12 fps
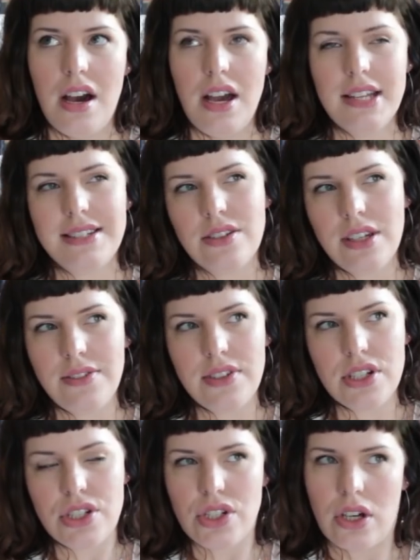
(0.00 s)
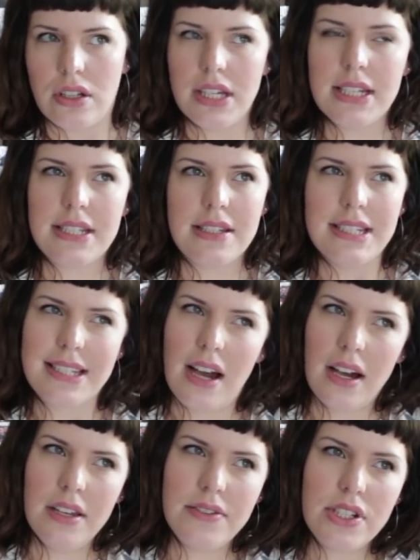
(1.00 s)
It's not even a shawl. It's
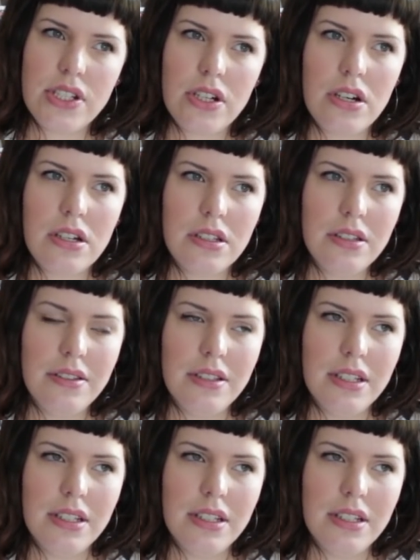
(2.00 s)
kind of a shawl.